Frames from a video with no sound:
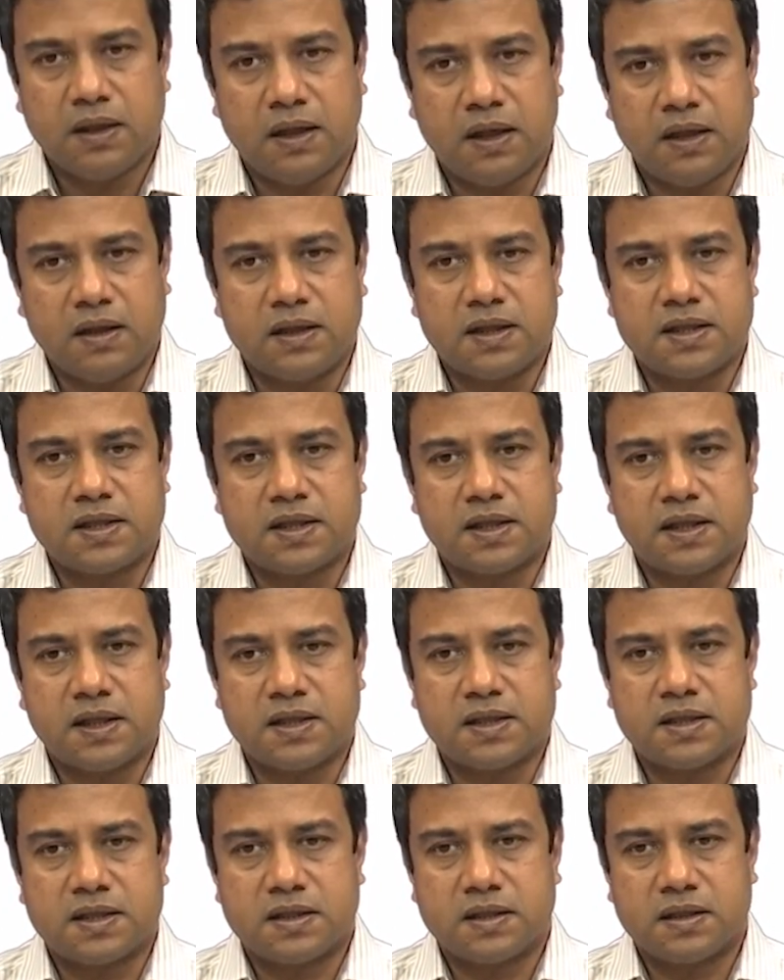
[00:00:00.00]
In this
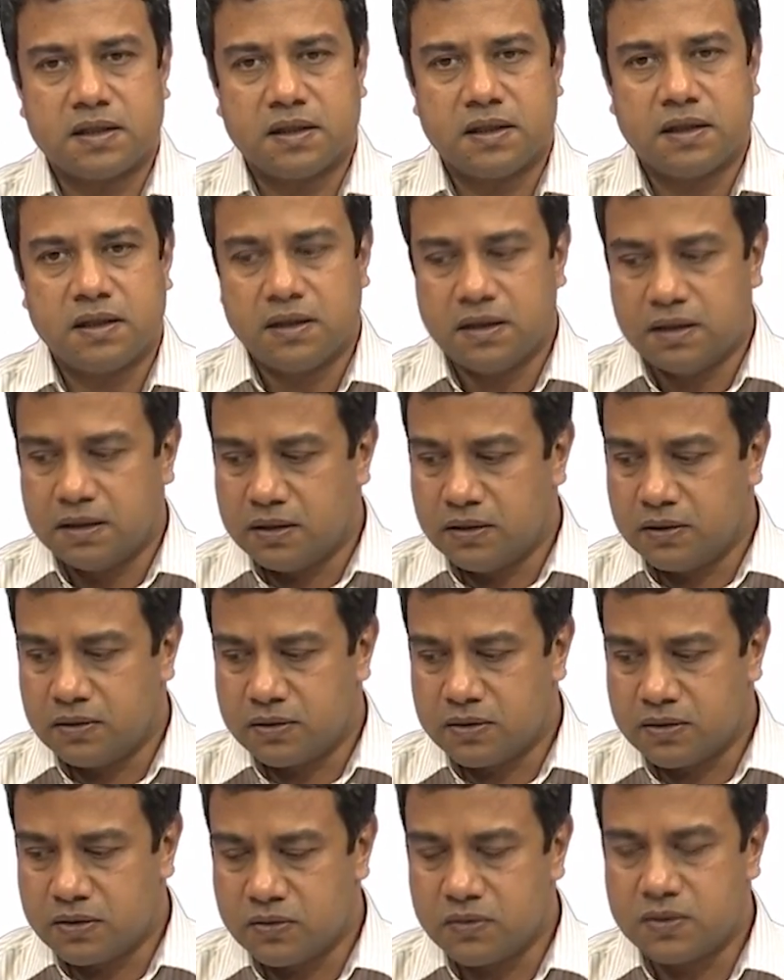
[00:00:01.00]
case,
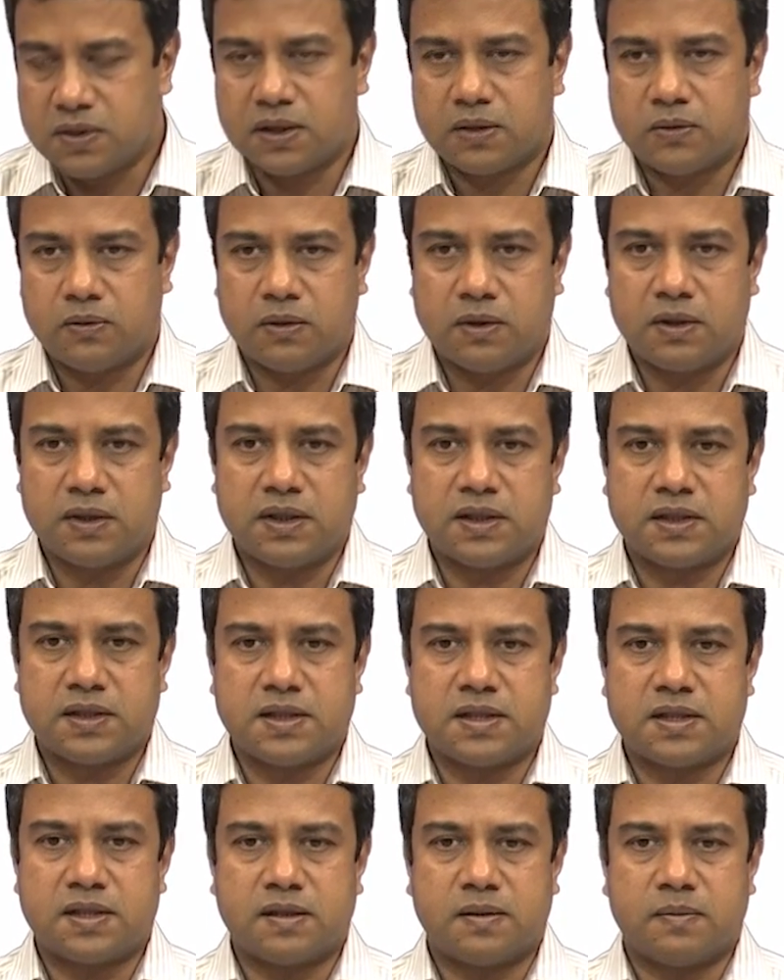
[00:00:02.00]
you choose a coordinate
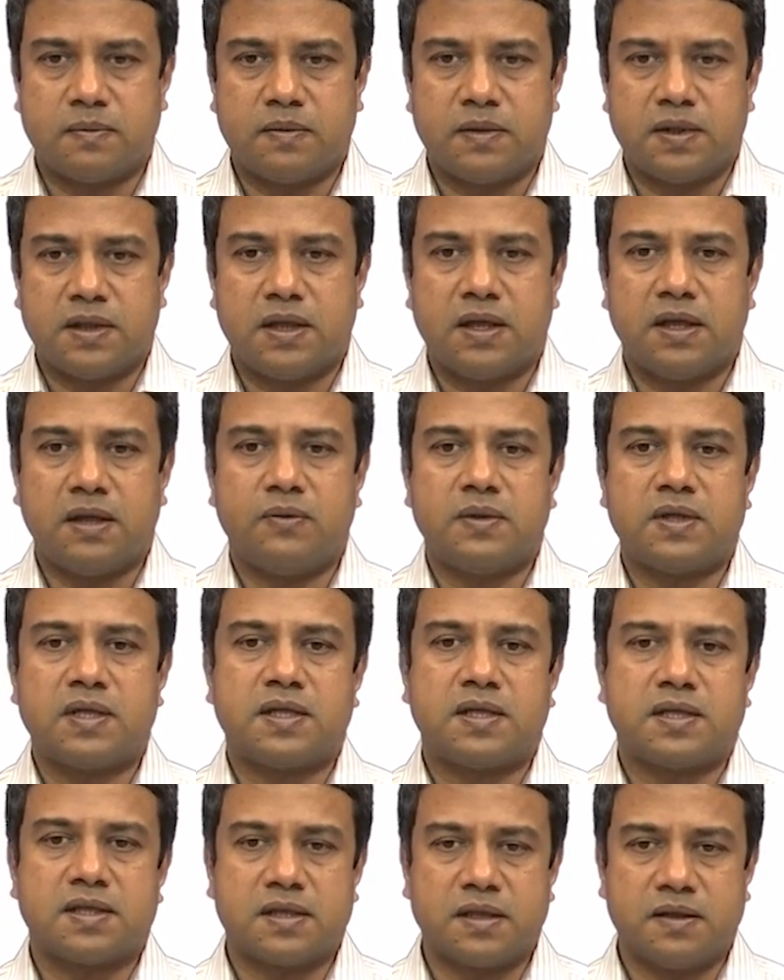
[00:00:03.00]
system in which
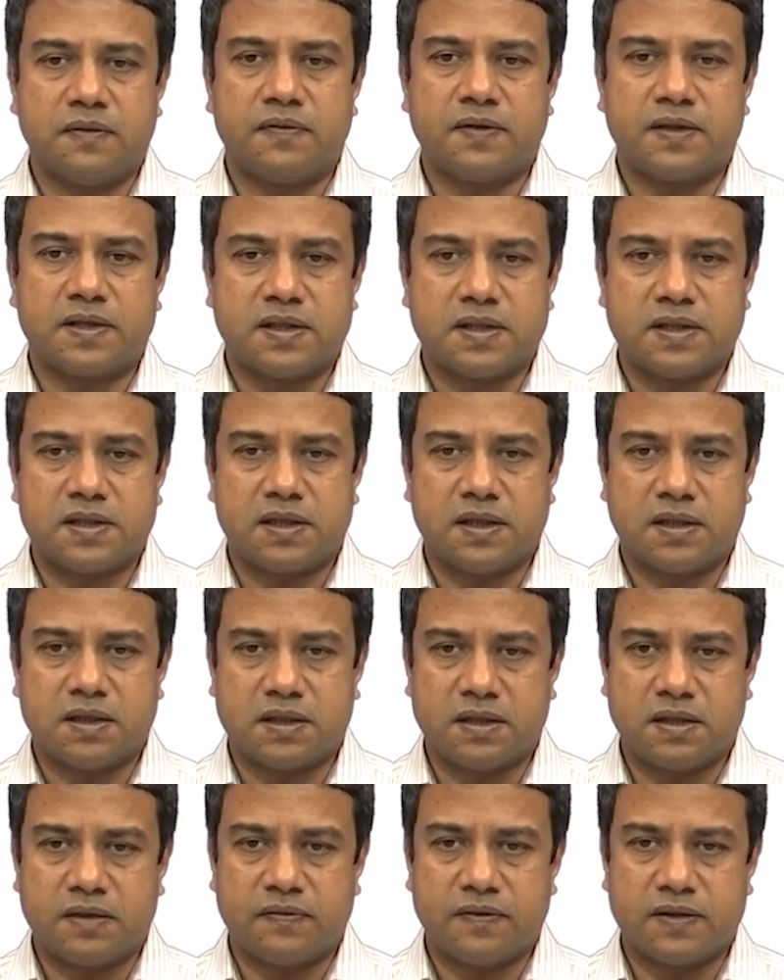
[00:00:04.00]
the surfaces are
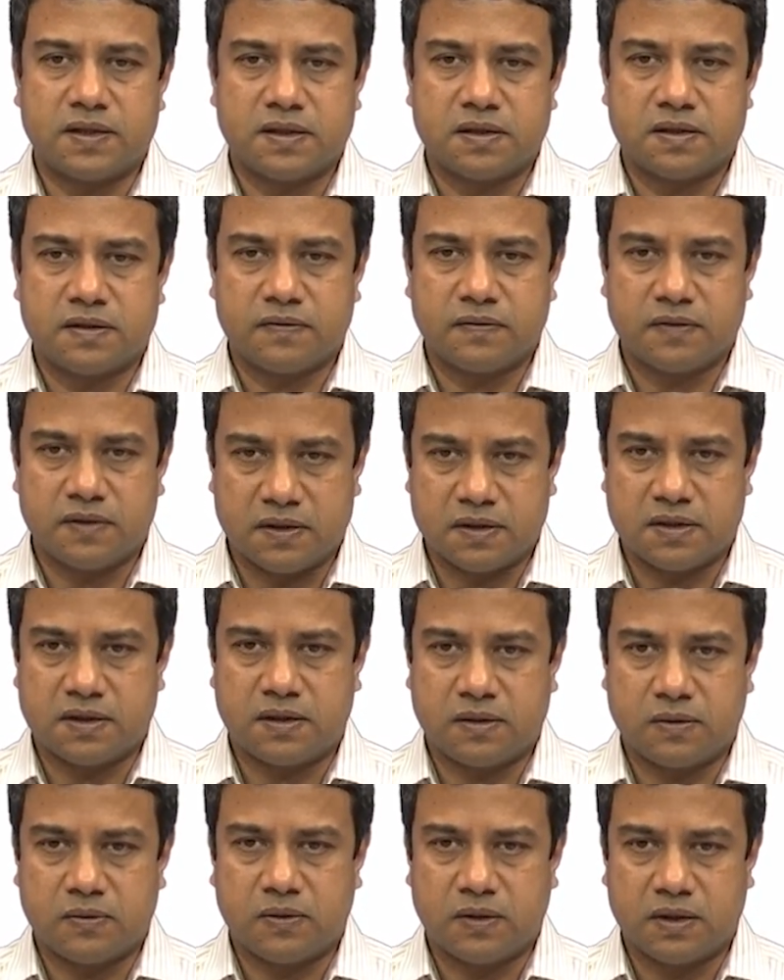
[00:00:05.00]
surfaces of
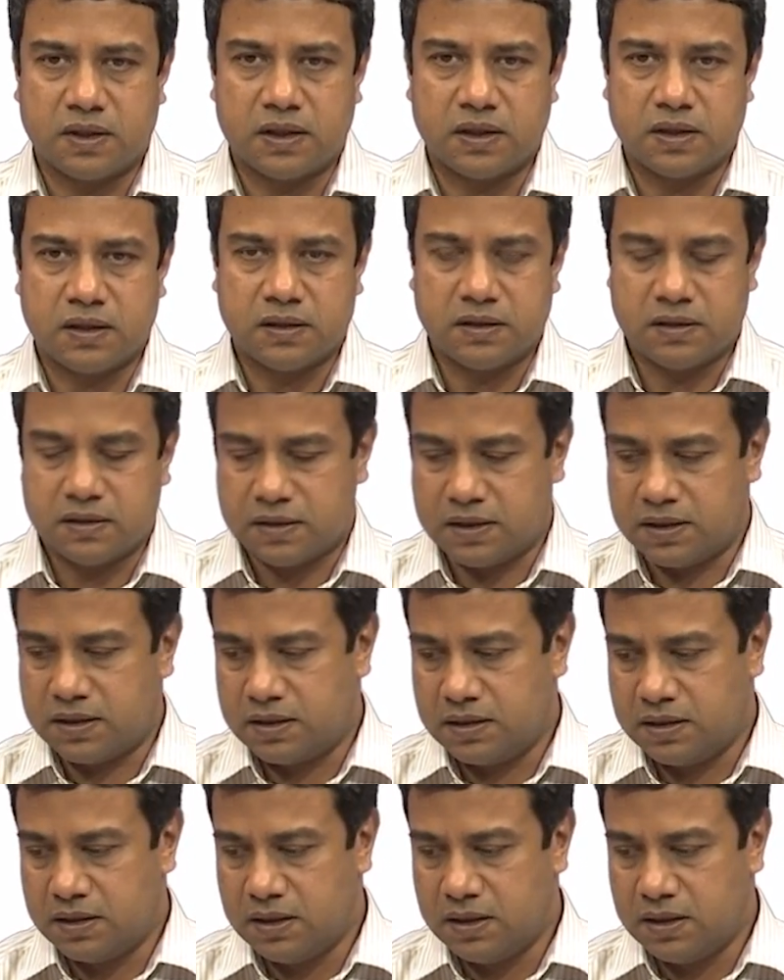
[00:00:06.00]
constant coordinate. Okay.